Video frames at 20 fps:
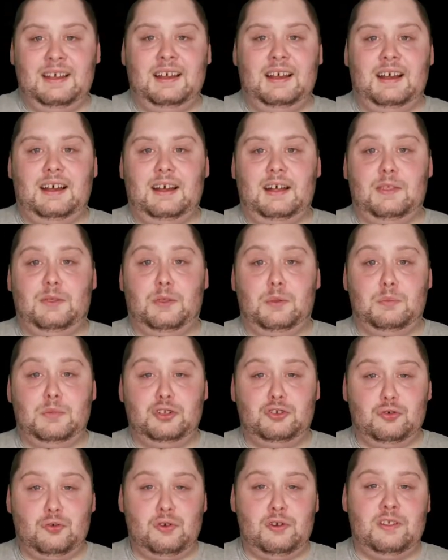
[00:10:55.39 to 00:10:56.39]
The
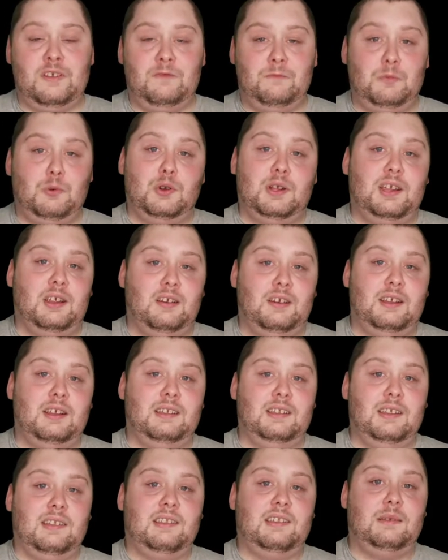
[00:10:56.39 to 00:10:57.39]
majority of Bulgaria
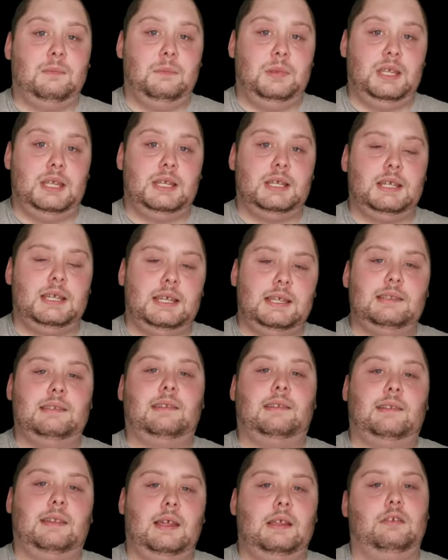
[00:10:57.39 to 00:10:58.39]
does speak in
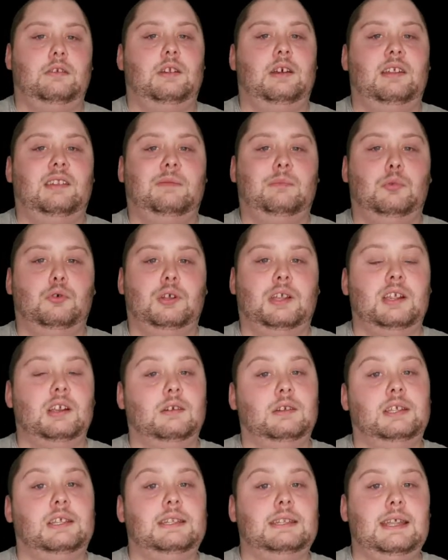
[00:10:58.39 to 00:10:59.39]
standardized
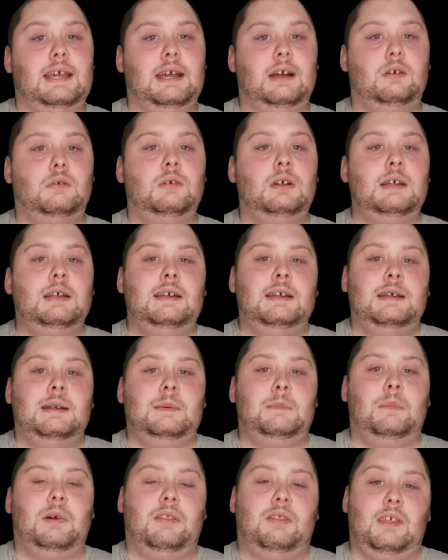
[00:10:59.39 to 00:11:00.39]
Bulgarian now,
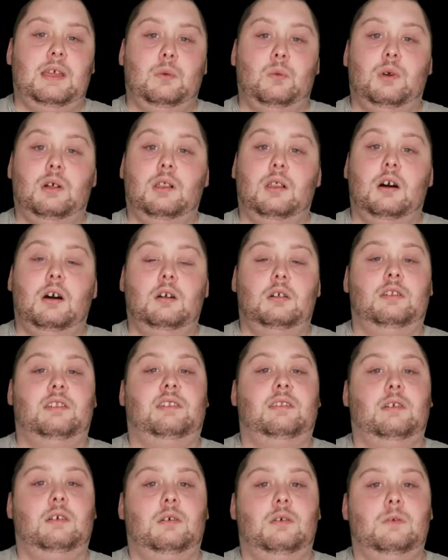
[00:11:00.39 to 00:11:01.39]
but they will
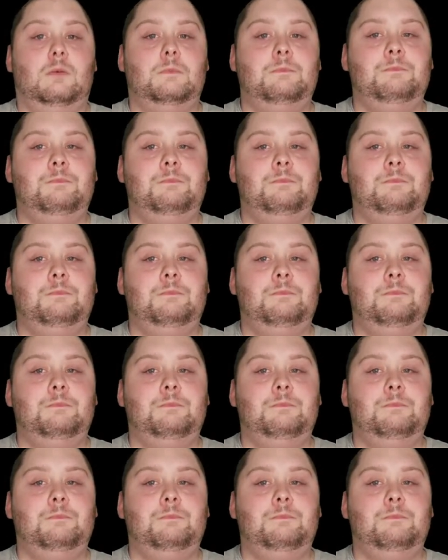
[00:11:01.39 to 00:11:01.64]
also